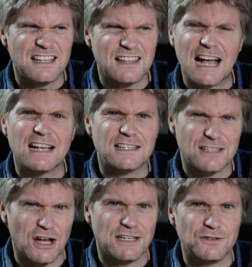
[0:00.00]
that
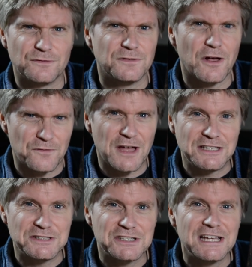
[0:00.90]
kind of
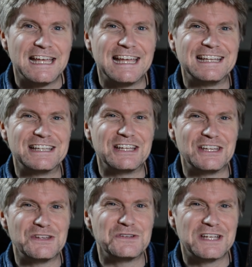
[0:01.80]
event in
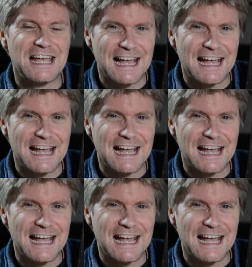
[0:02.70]
the UK.